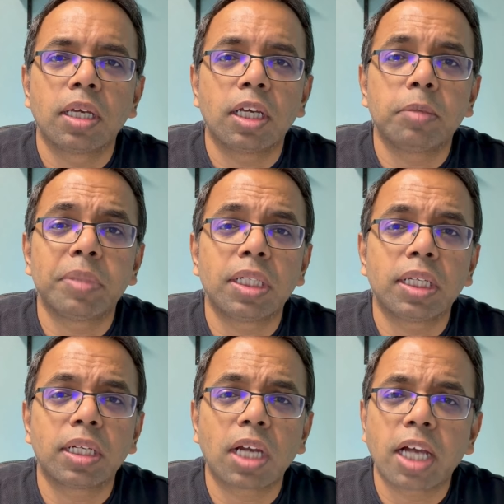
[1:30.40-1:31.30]
in
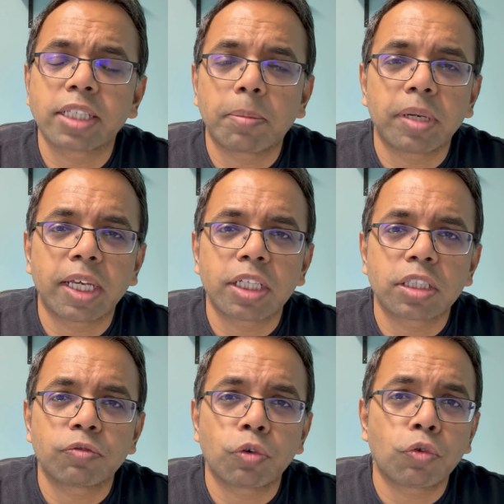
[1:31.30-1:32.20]
building large
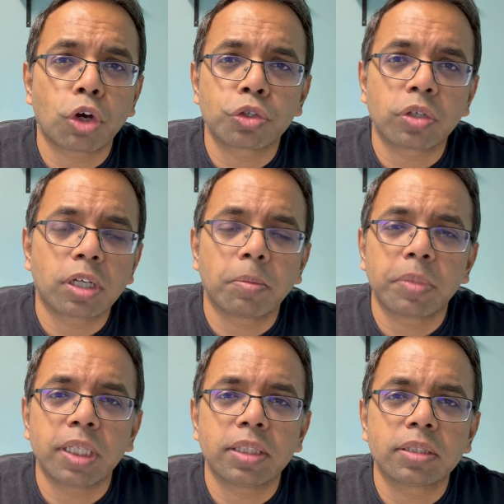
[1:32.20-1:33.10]
applications for Fortune
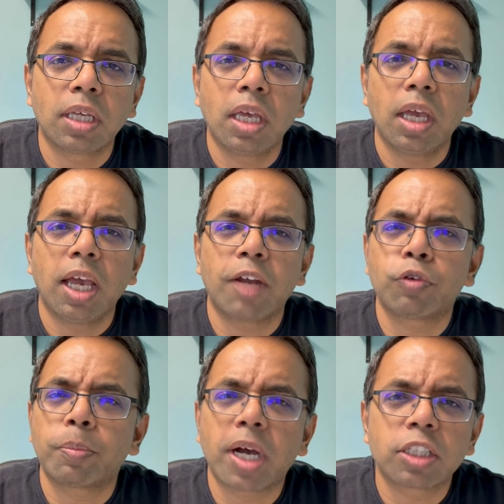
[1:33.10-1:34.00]
companies. And for
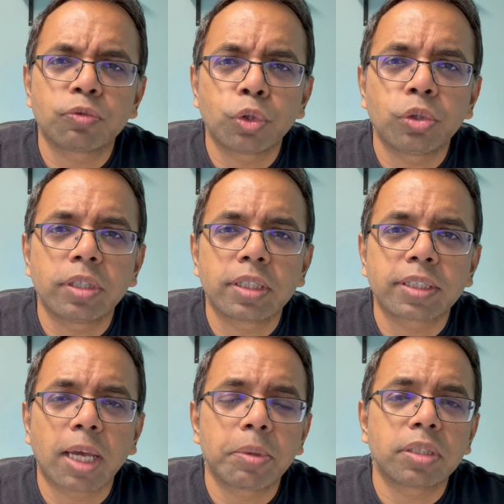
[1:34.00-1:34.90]
past few years,
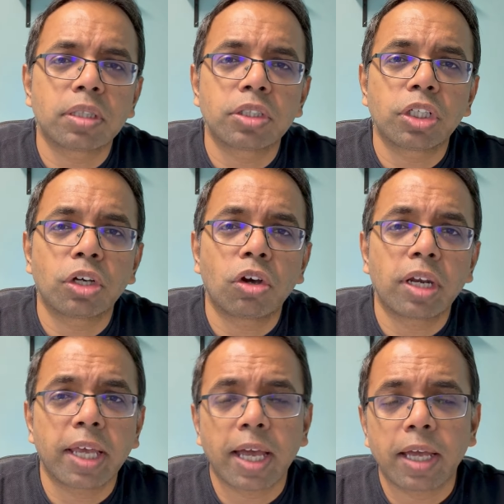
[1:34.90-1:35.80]
I'm researching on
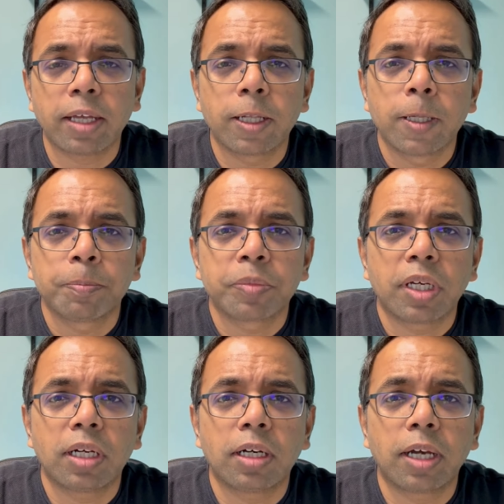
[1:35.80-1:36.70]
AI
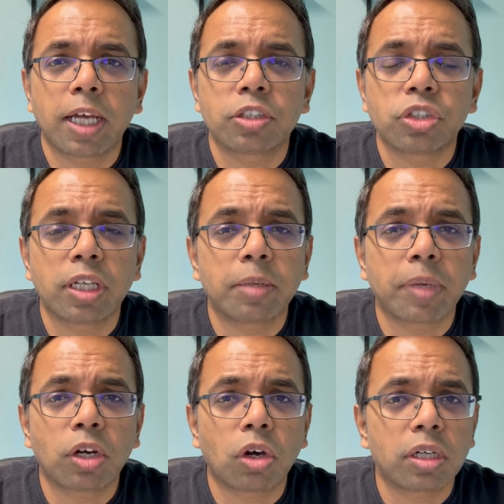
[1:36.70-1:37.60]
and sharing my
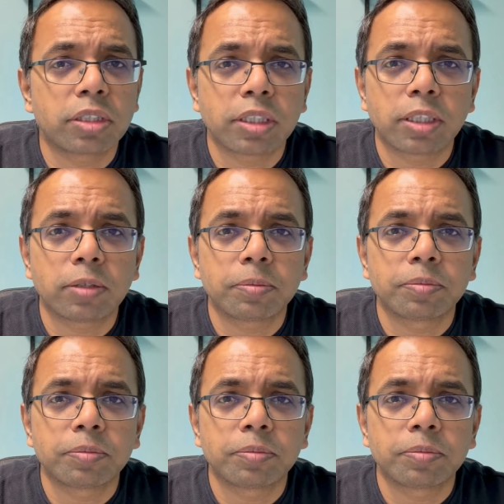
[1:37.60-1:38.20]
knowledge here.